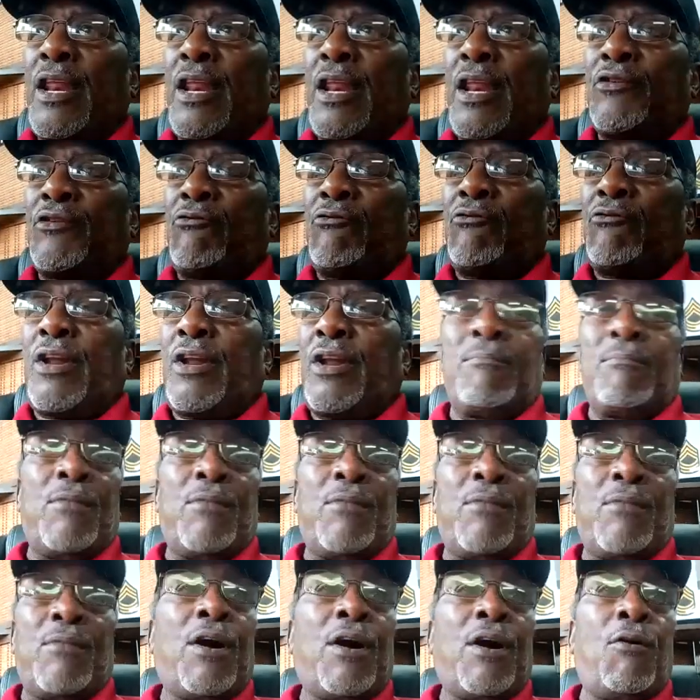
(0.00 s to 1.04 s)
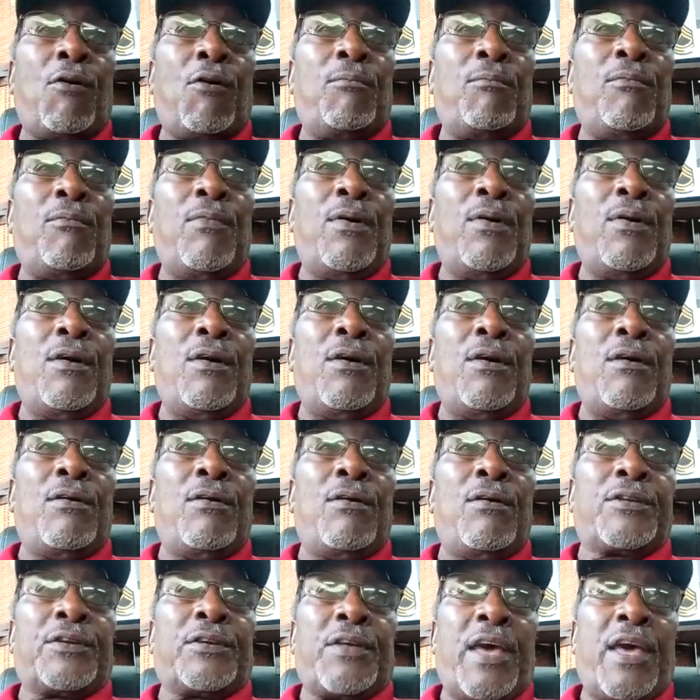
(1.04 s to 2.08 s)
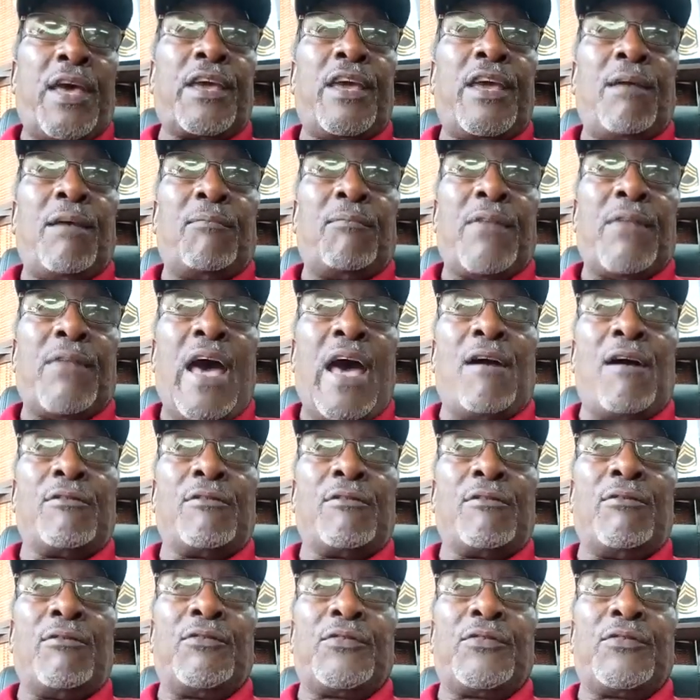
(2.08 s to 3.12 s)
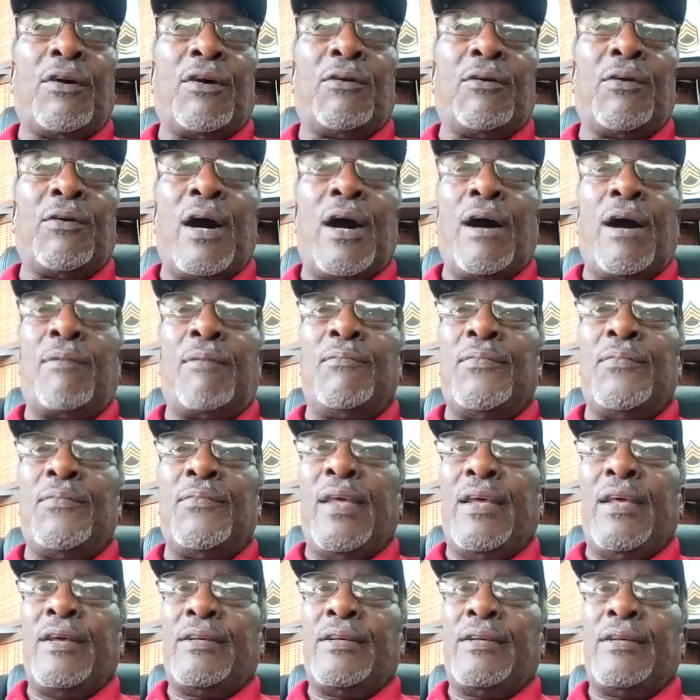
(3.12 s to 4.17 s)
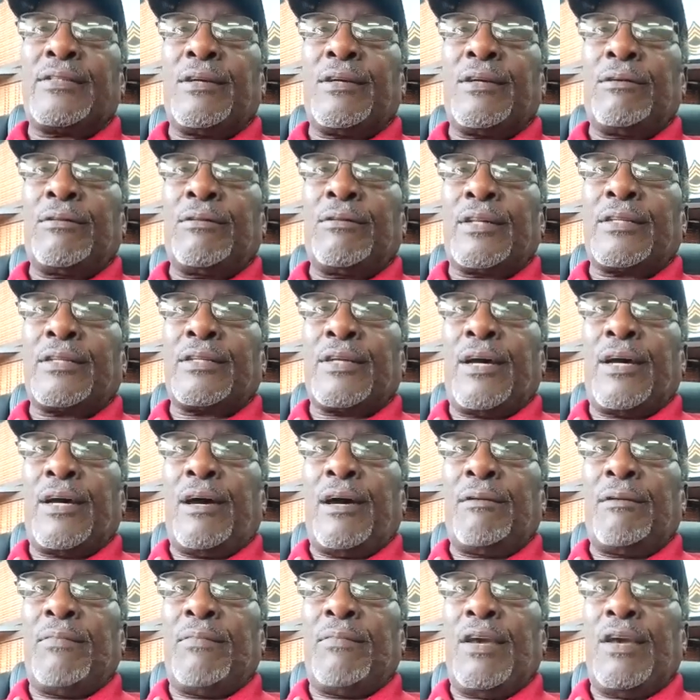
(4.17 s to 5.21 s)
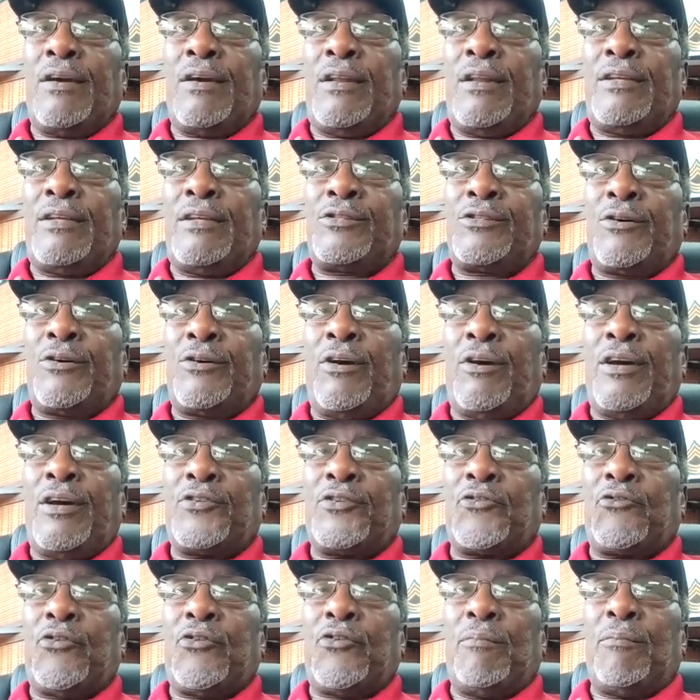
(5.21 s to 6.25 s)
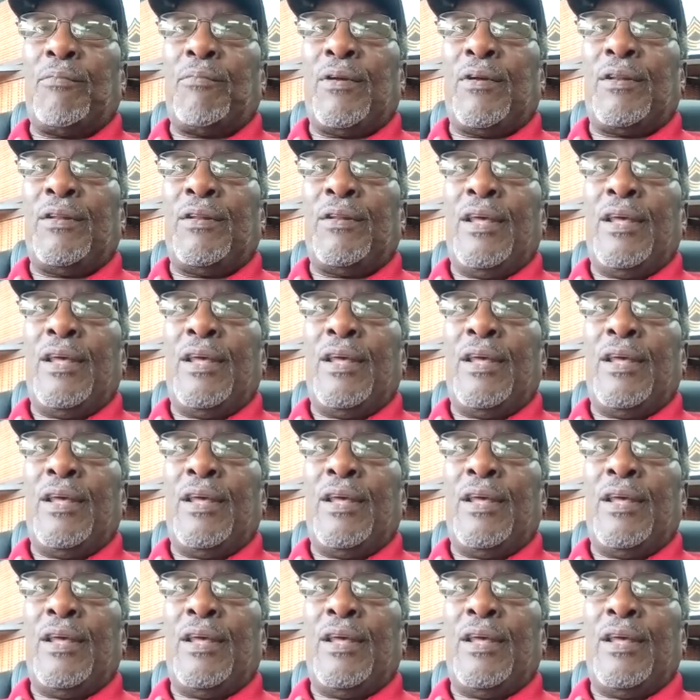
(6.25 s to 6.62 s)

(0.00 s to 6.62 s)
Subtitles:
to rent a motorhome to take him down, so that he could enjoy his trip